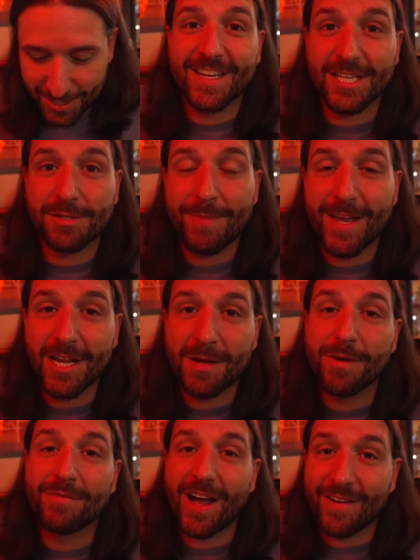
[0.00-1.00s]
It is made up
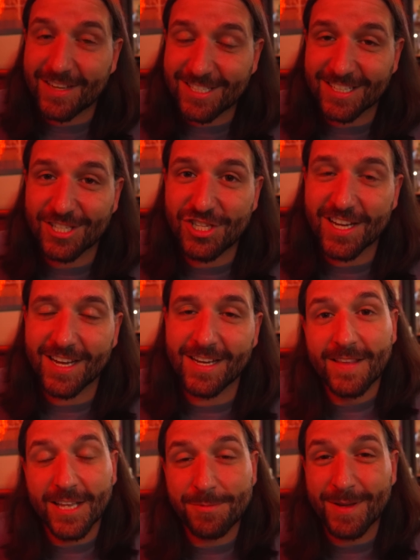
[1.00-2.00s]
of obviously chicken
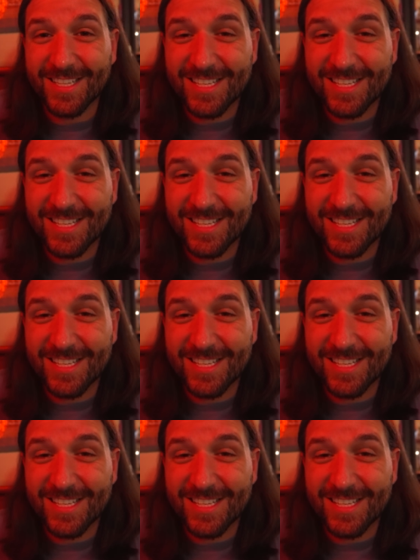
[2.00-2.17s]
that's been